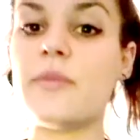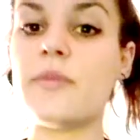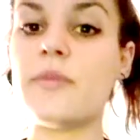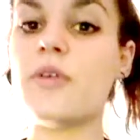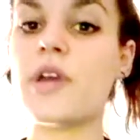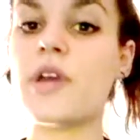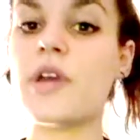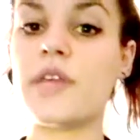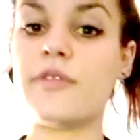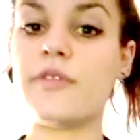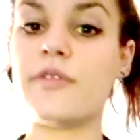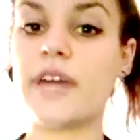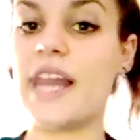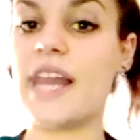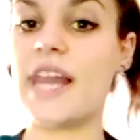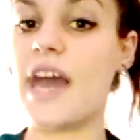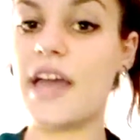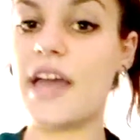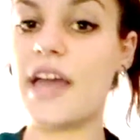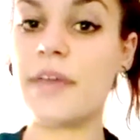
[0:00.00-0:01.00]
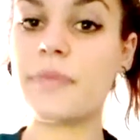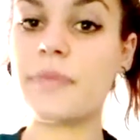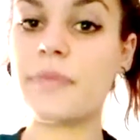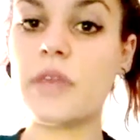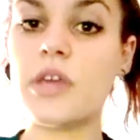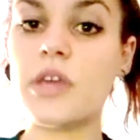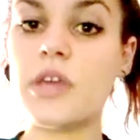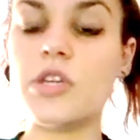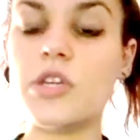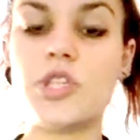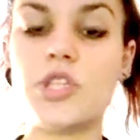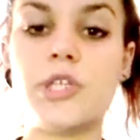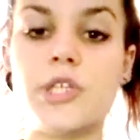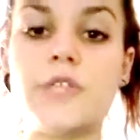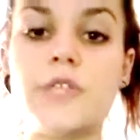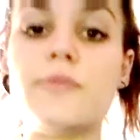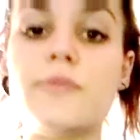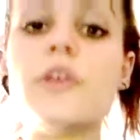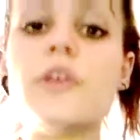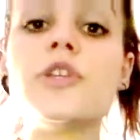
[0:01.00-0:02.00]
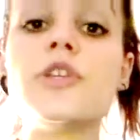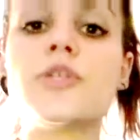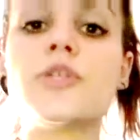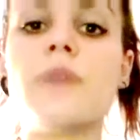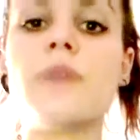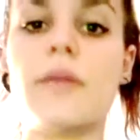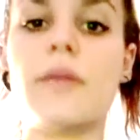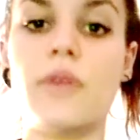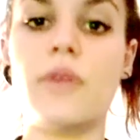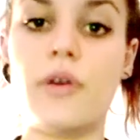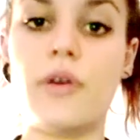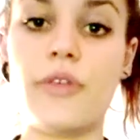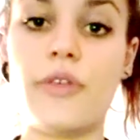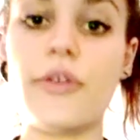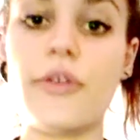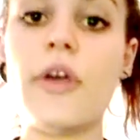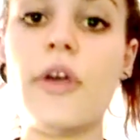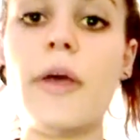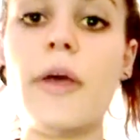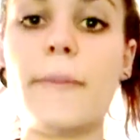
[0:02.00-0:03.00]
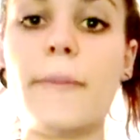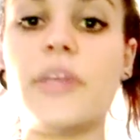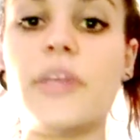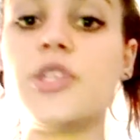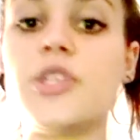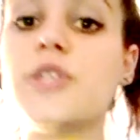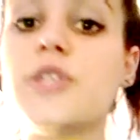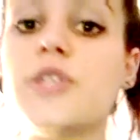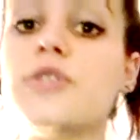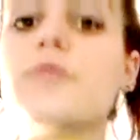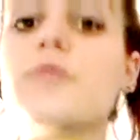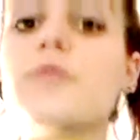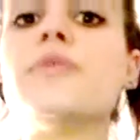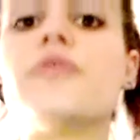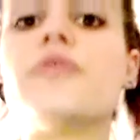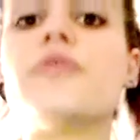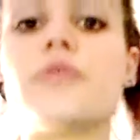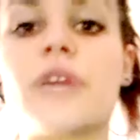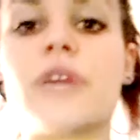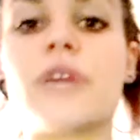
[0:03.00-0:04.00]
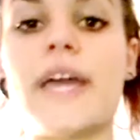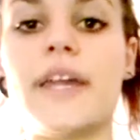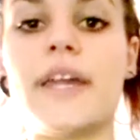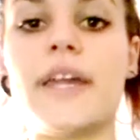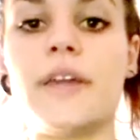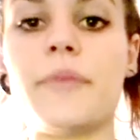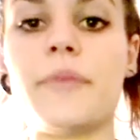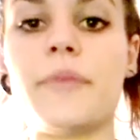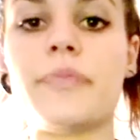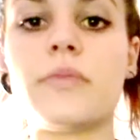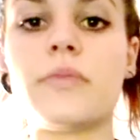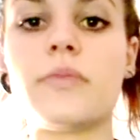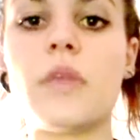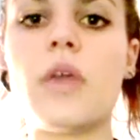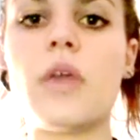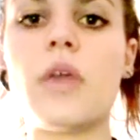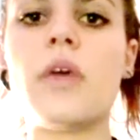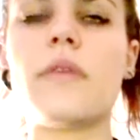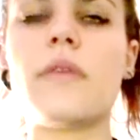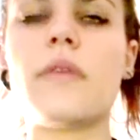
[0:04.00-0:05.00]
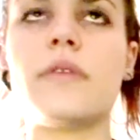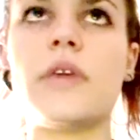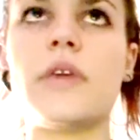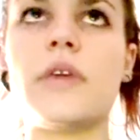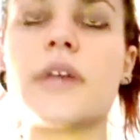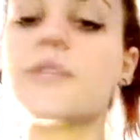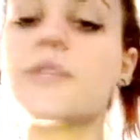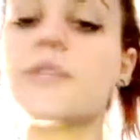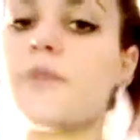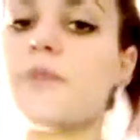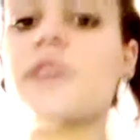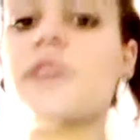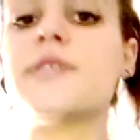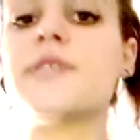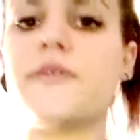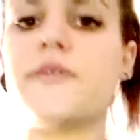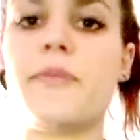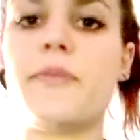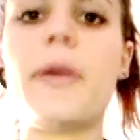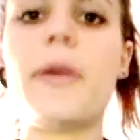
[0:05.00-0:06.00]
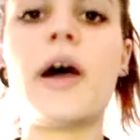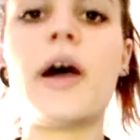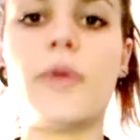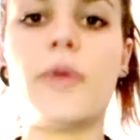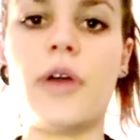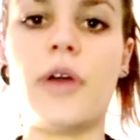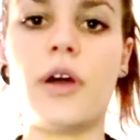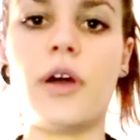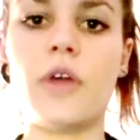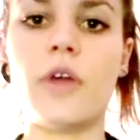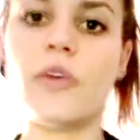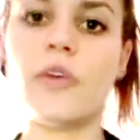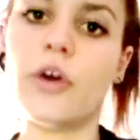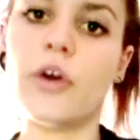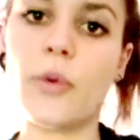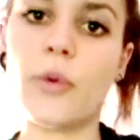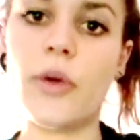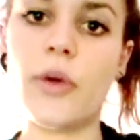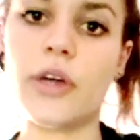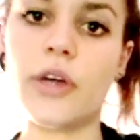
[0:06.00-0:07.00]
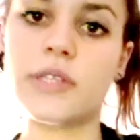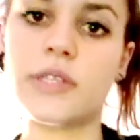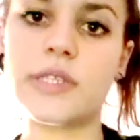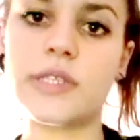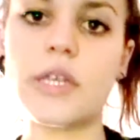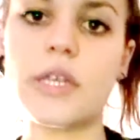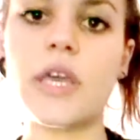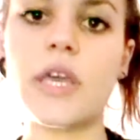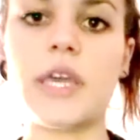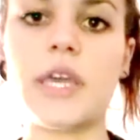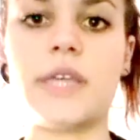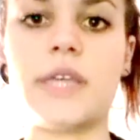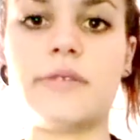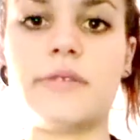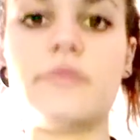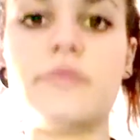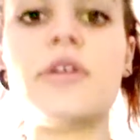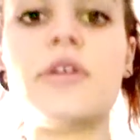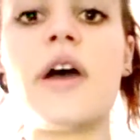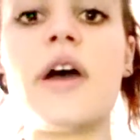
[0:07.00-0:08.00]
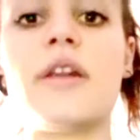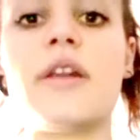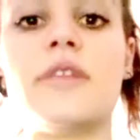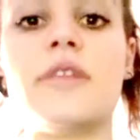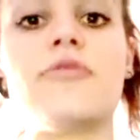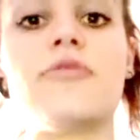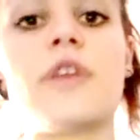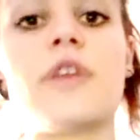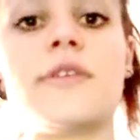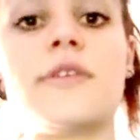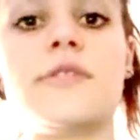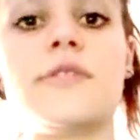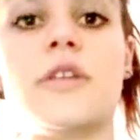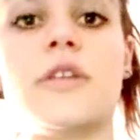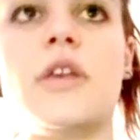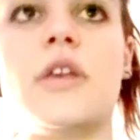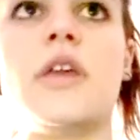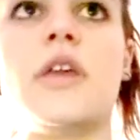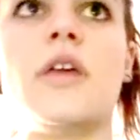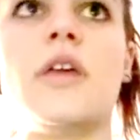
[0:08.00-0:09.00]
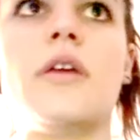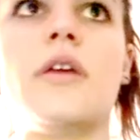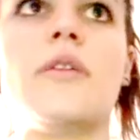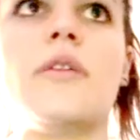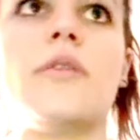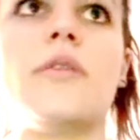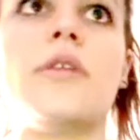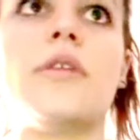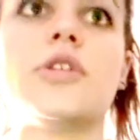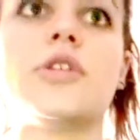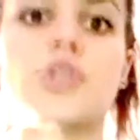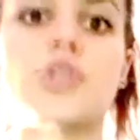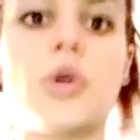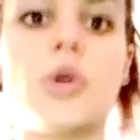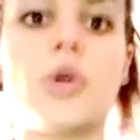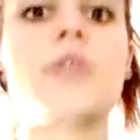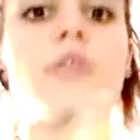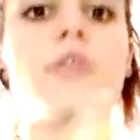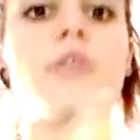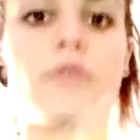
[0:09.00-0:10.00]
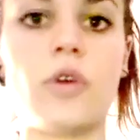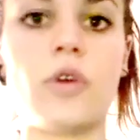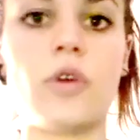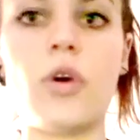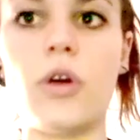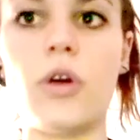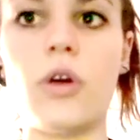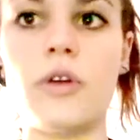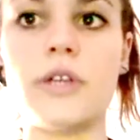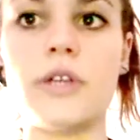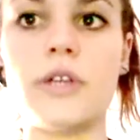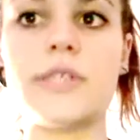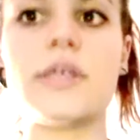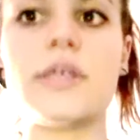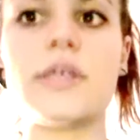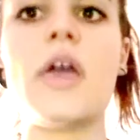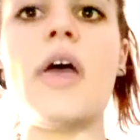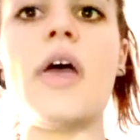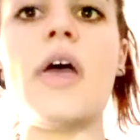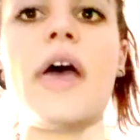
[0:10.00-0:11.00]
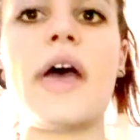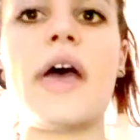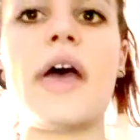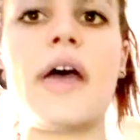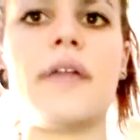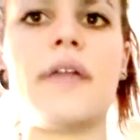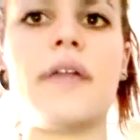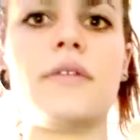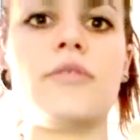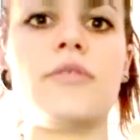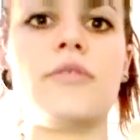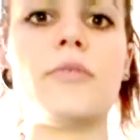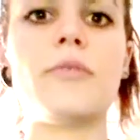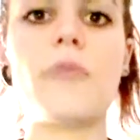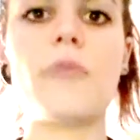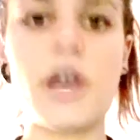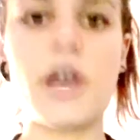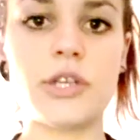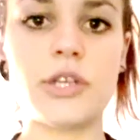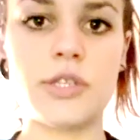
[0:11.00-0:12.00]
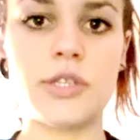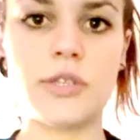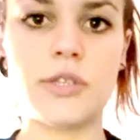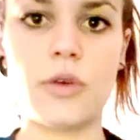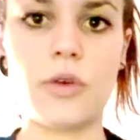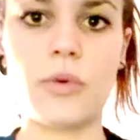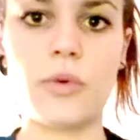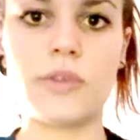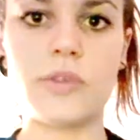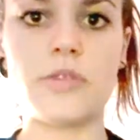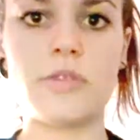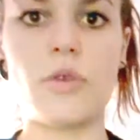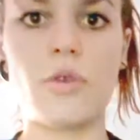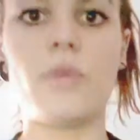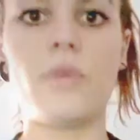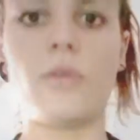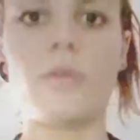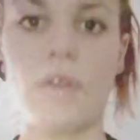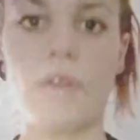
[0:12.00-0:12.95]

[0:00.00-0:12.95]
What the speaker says: Moncrief Callai. She's British by birth, but she soon moved to Canada. The expressive power of her works is entirely entrusted in the choice of colors and in the brush strokes drawn on